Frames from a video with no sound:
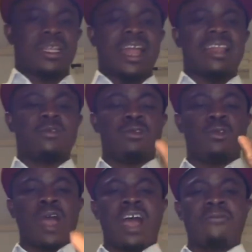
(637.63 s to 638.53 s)
And we
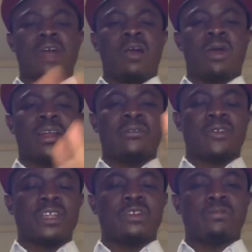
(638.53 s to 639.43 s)
will have our
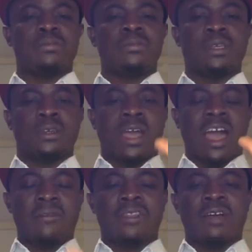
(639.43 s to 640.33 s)
referendum.
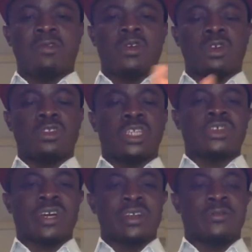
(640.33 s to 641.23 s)
After we
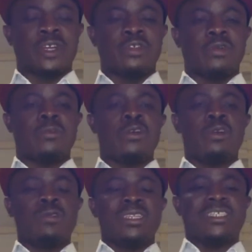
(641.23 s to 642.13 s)
conduct our referendum,
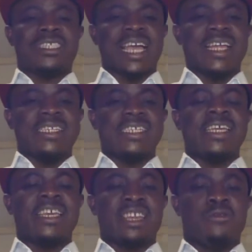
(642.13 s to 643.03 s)
we decide
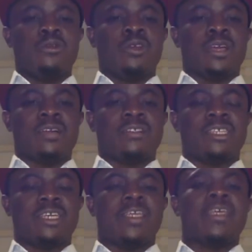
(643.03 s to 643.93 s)
if we can
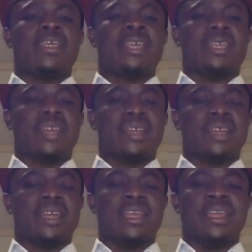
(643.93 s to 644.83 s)
stay
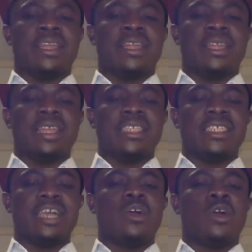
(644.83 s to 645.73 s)
in
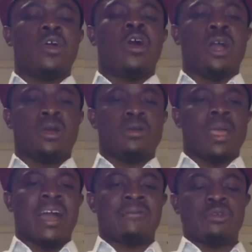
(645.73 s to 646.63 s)
Nigeria or
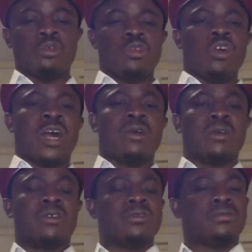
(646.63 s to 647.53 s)
we have to go our
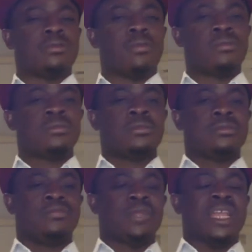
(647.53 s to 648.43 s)
own.
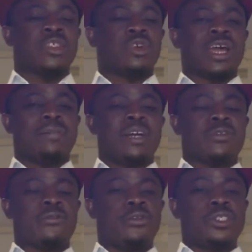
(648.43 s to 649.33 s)
It's all
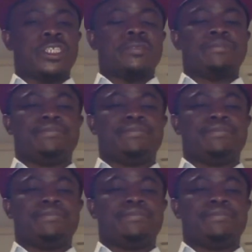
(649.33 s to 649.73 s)
about voting,